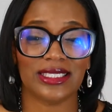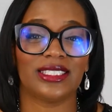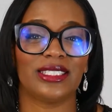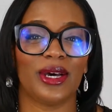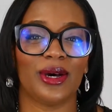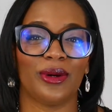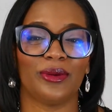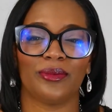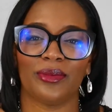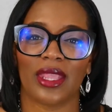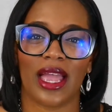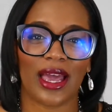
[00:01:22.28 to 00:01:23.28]
So
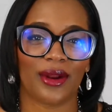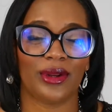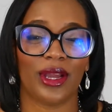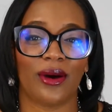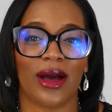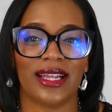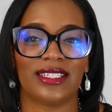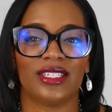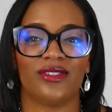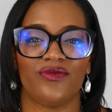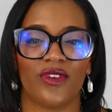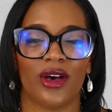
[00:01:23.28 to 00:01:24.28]
I don't know. I
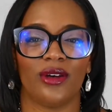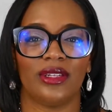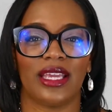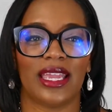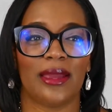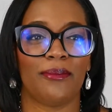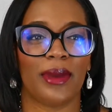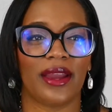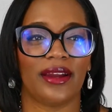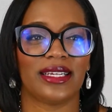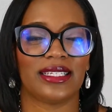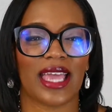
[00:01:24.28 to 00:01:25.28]
just felt
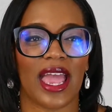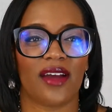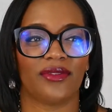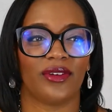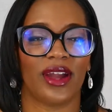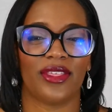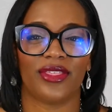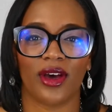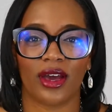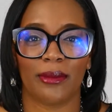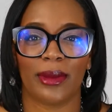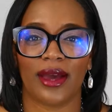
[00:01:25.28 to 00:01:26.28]
embarrassed after I
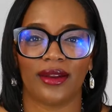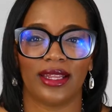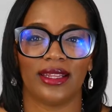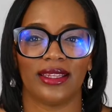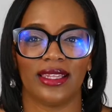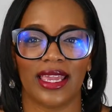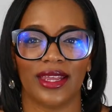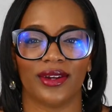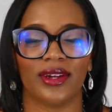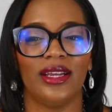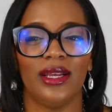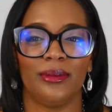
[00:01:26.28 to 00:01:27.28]
thought about it
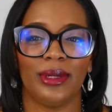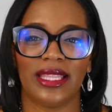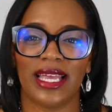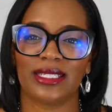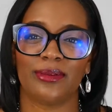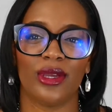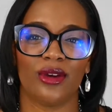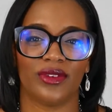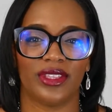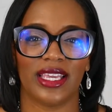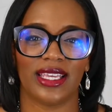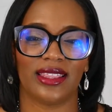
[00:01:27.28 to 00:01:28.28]
later. But that's me
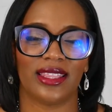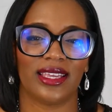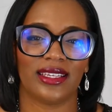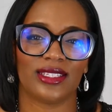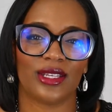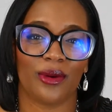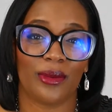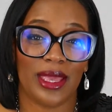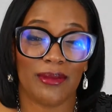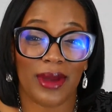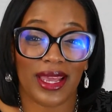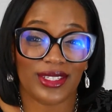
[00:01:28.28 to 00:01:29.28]
overthinking things. So
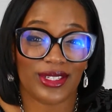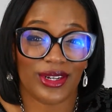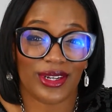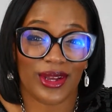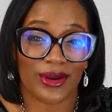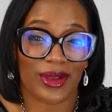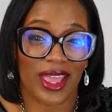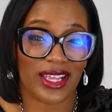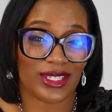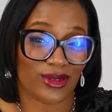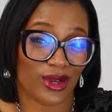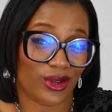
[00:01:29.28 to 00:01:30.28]
it might have turned out okay.
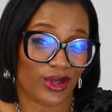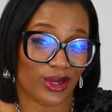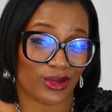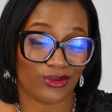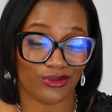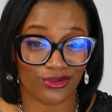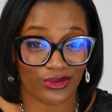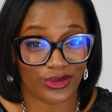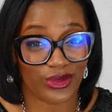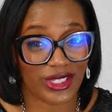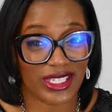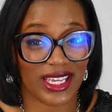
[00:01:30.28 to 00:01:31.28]
So I don't know.
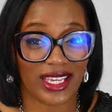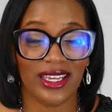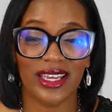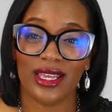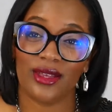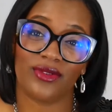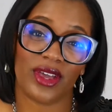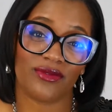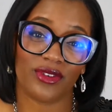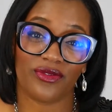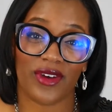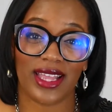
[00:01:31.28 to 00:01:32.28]
We'll see. If I
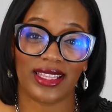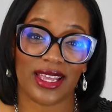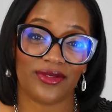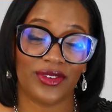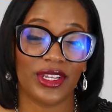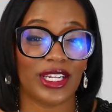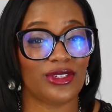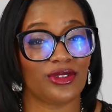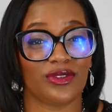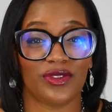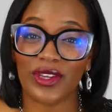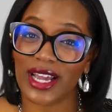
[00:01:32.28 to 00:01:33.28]
ever find that footage, or
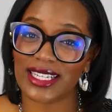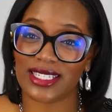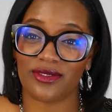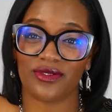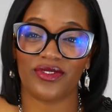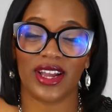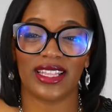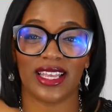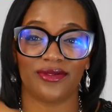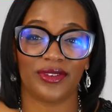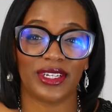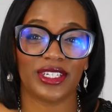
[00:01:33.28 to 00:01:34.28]
if you guys ever find
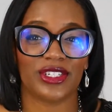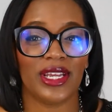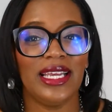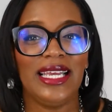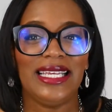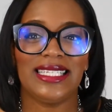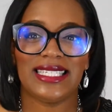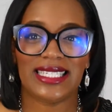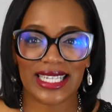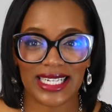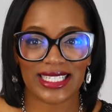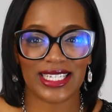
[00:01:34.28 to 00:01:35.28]
that footage,
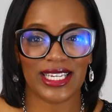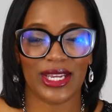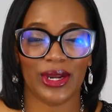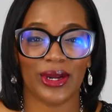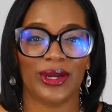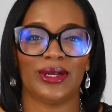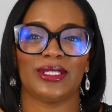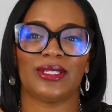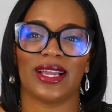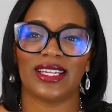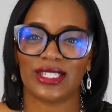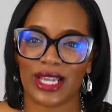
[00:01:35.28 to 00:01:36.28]
send it to your girl so
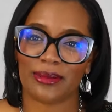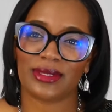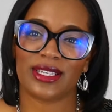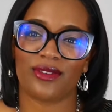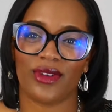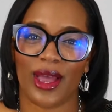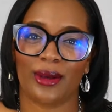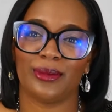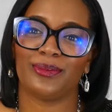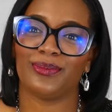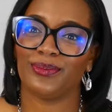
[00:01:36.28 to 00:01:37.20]
I can check myself out.